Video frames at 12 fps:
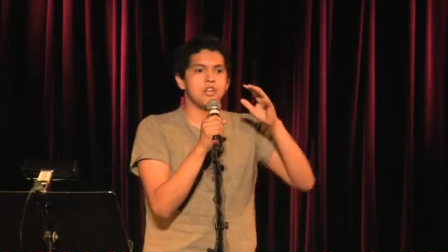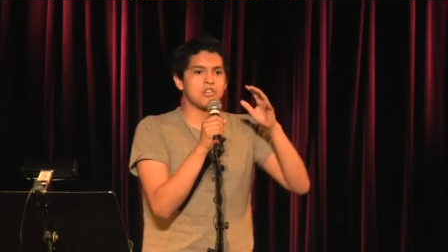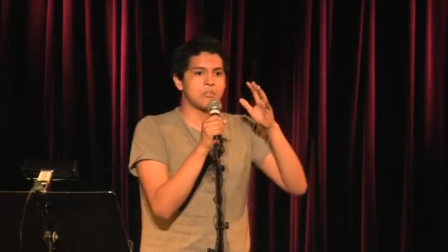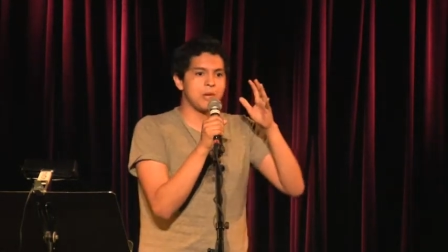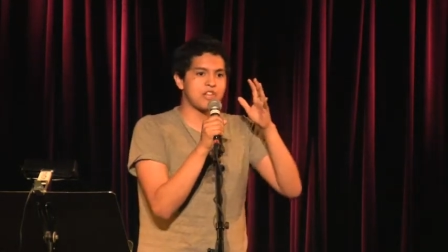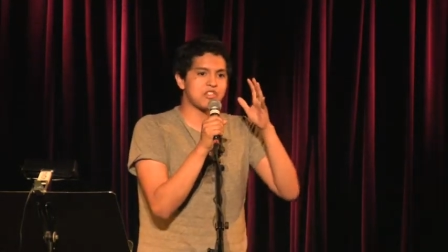
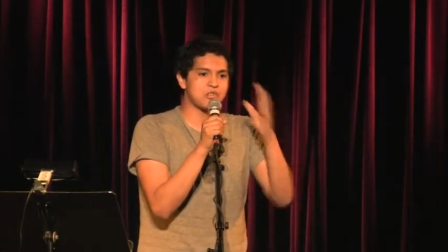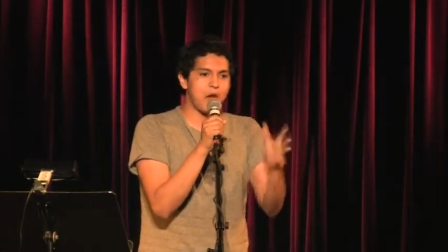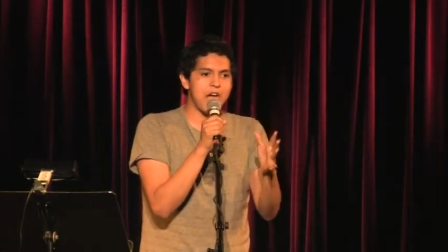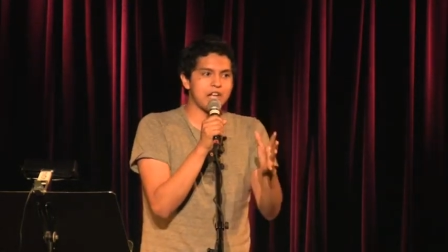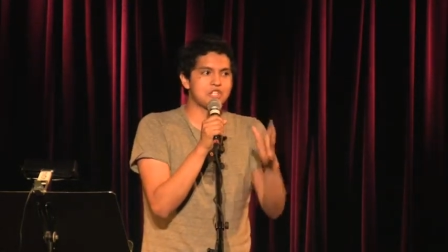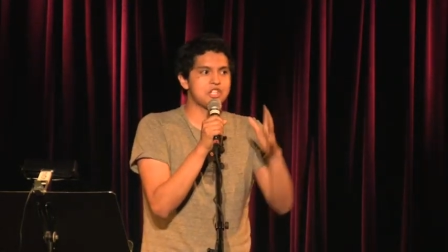So my
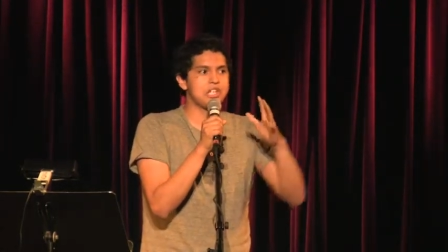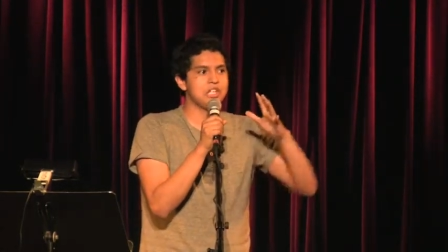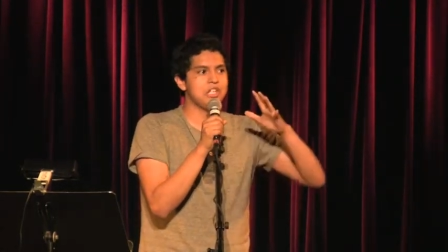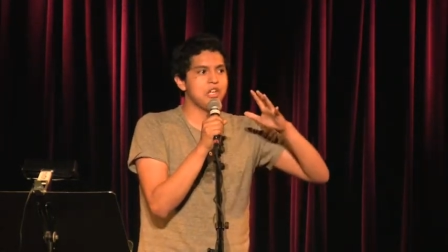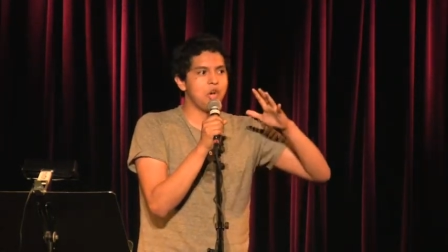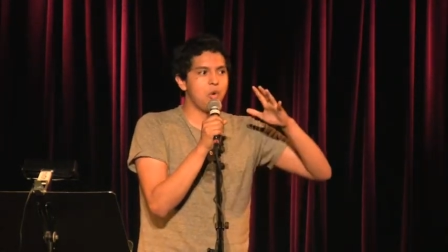
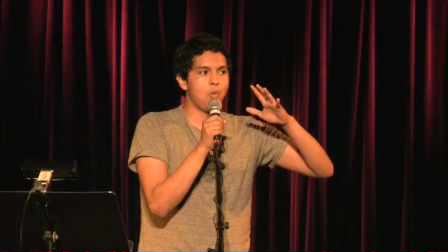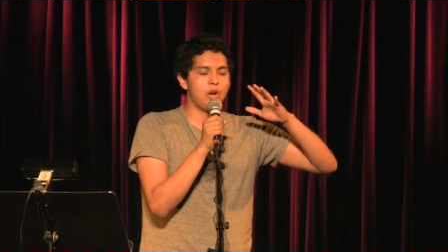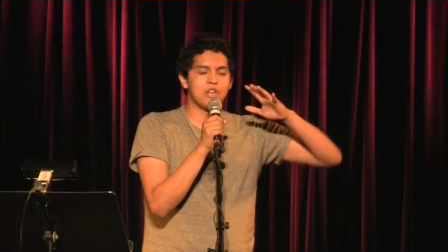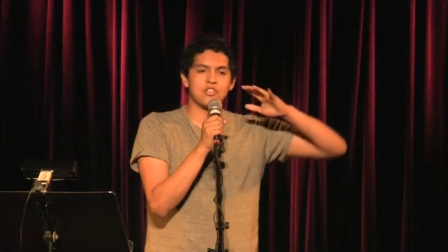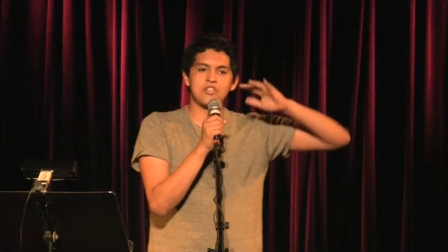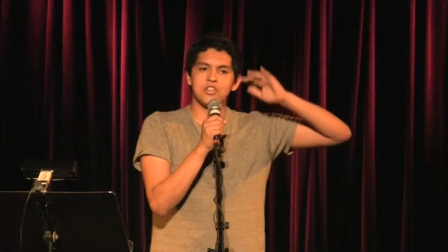strategy
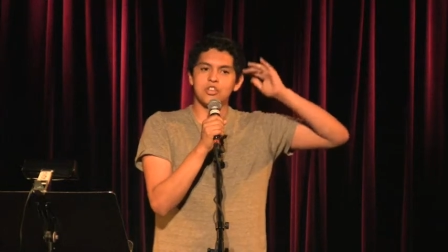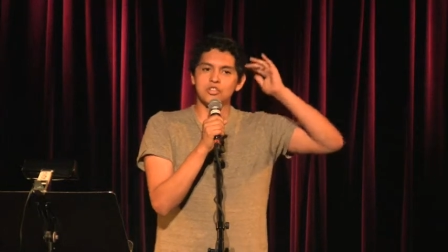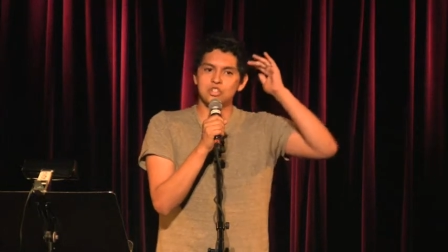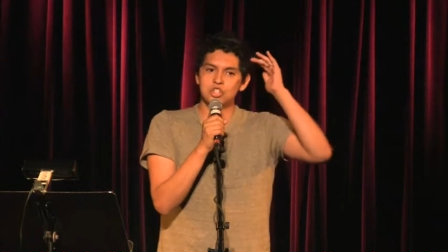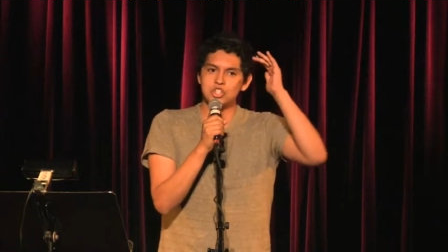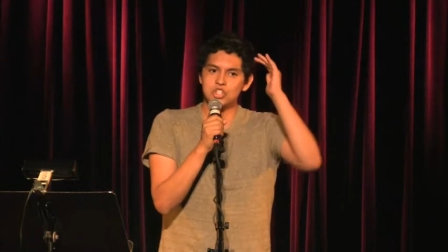was
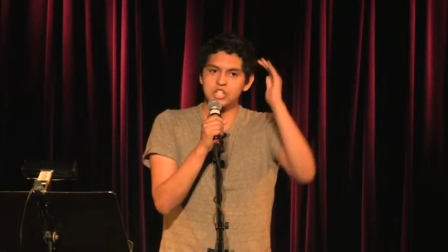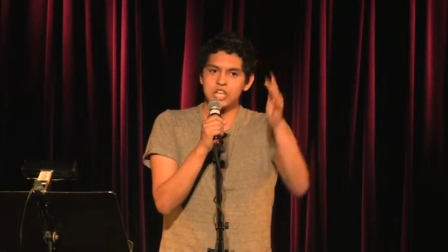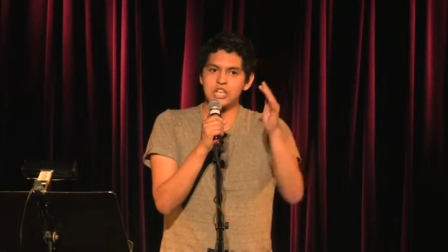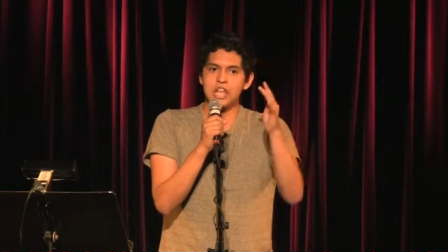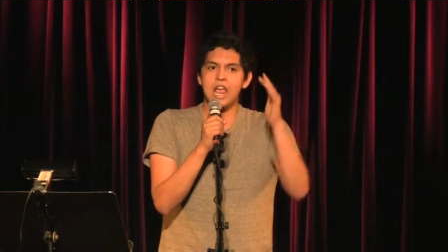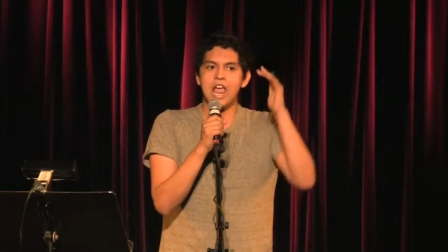to
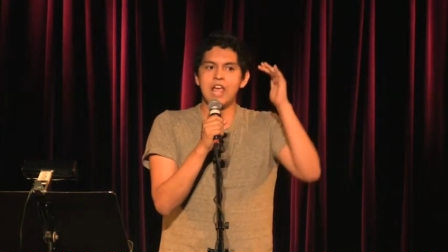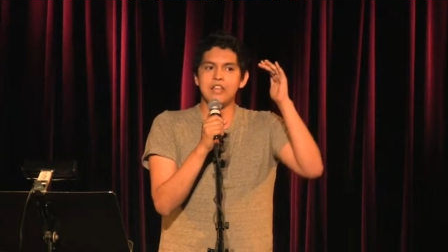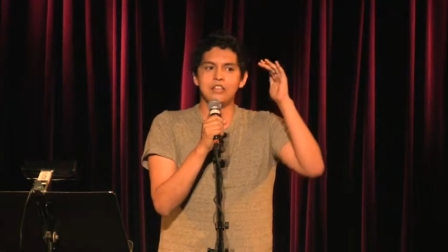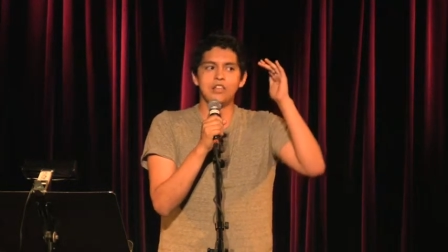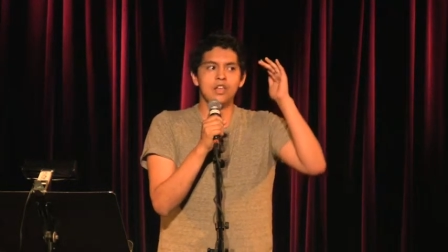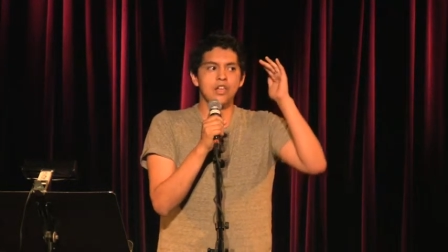shit
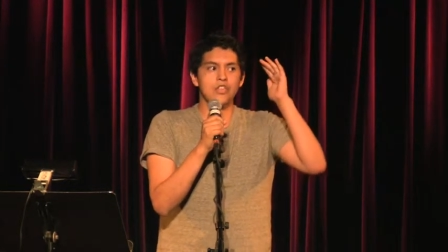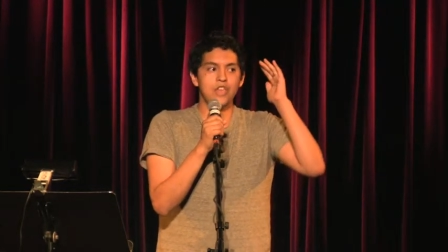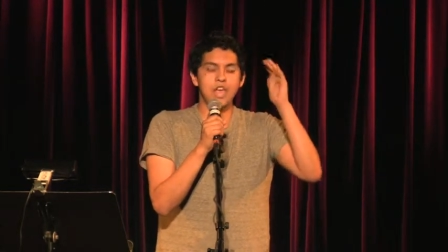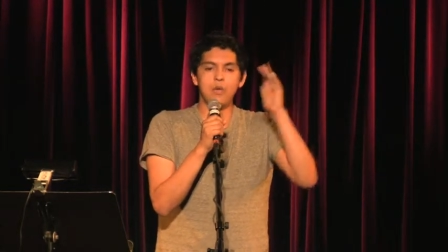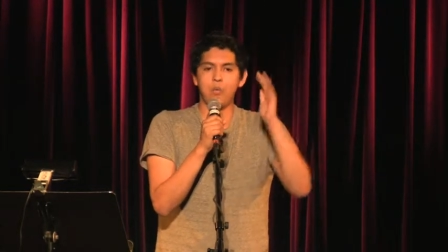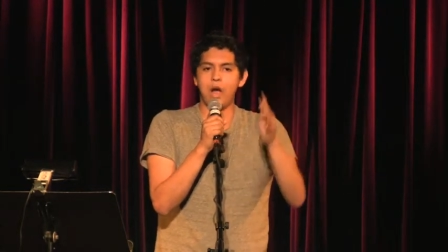and
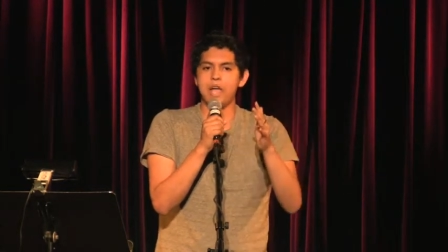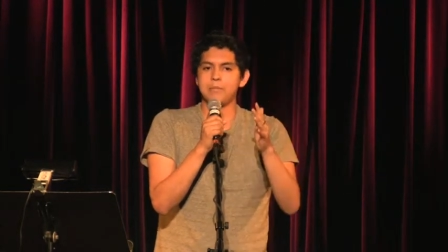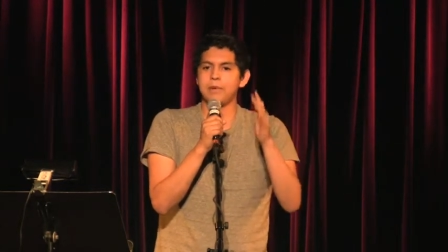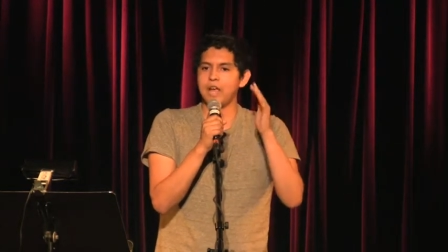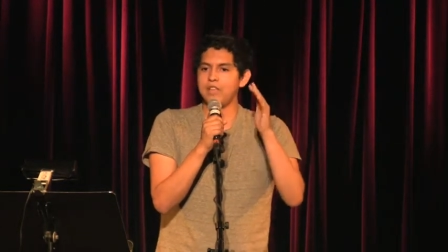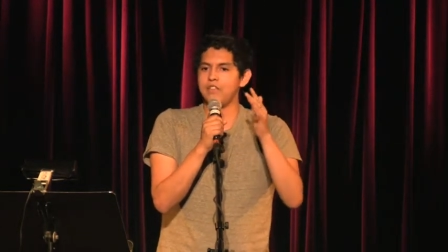then wipe
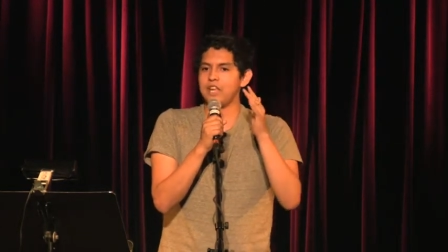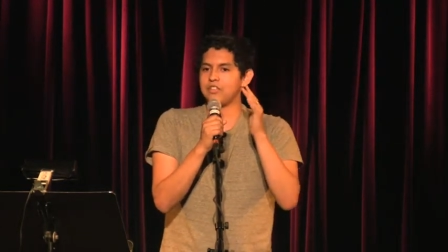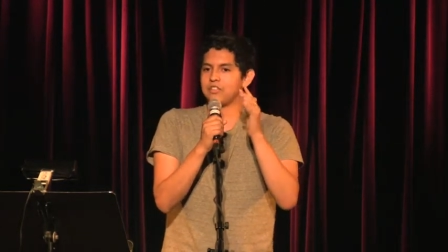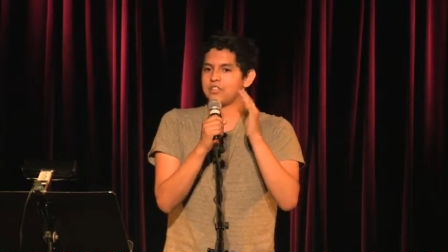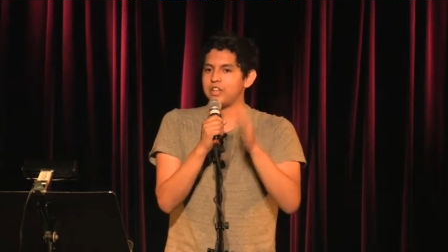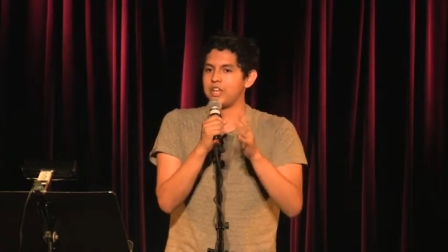and
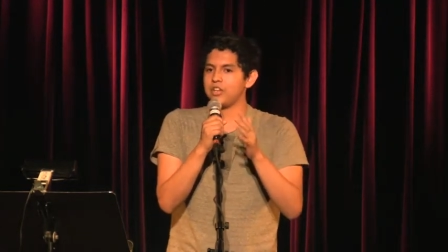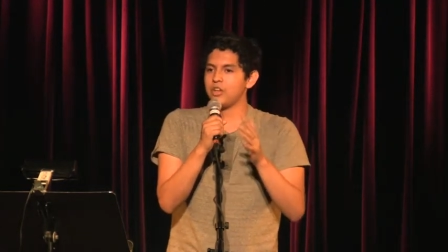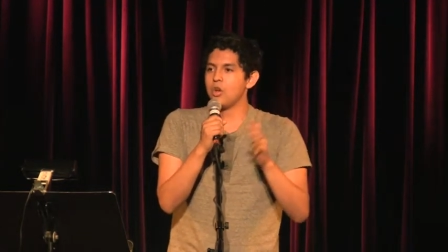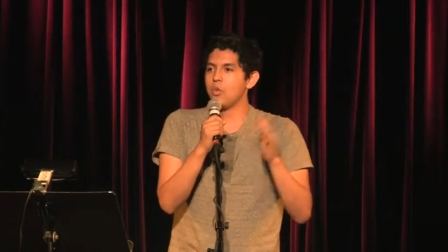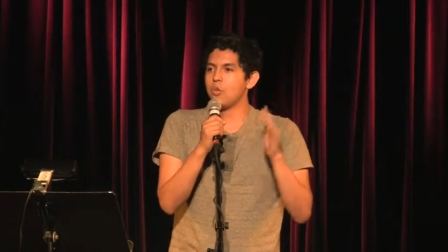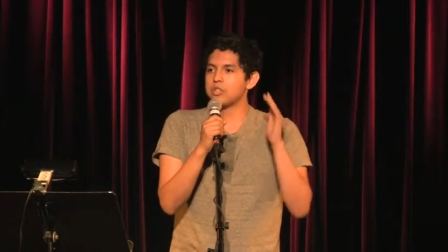then sit,
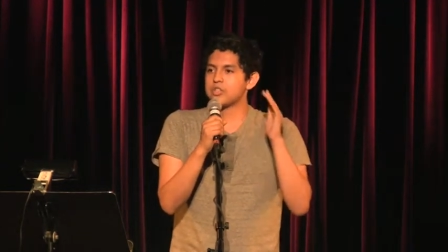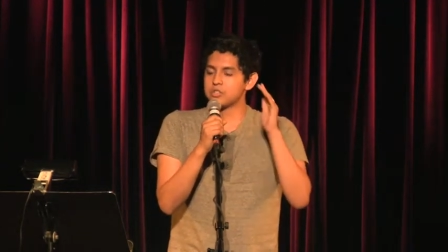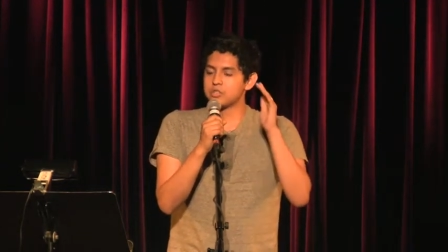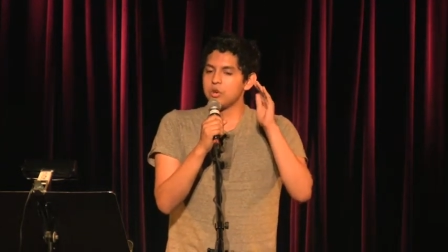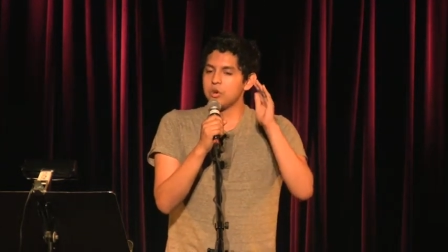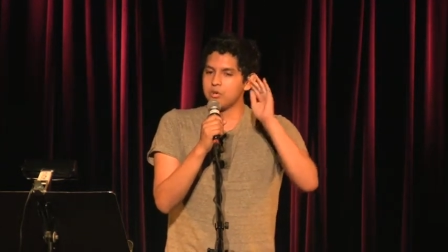which
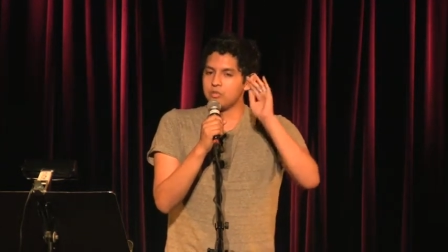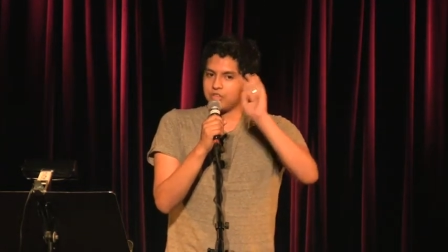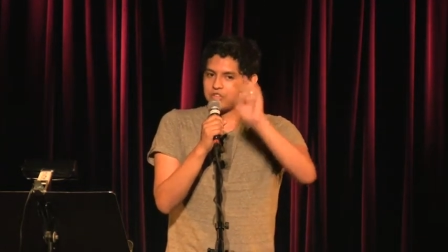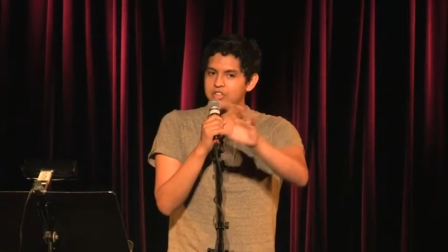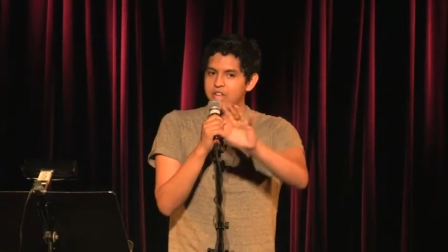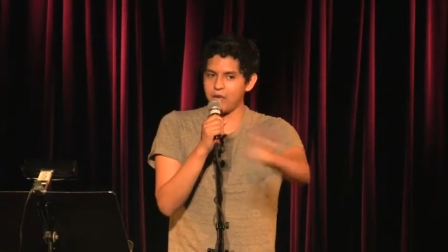
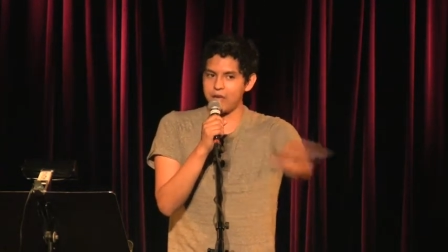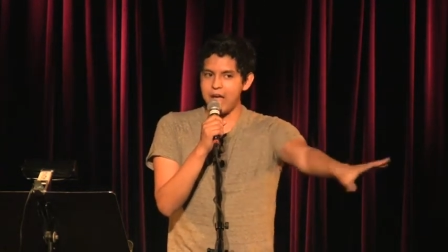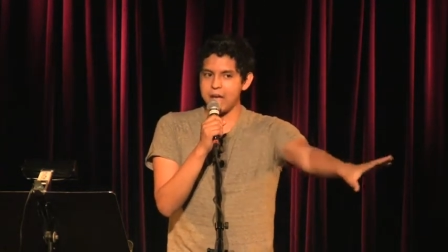this is how it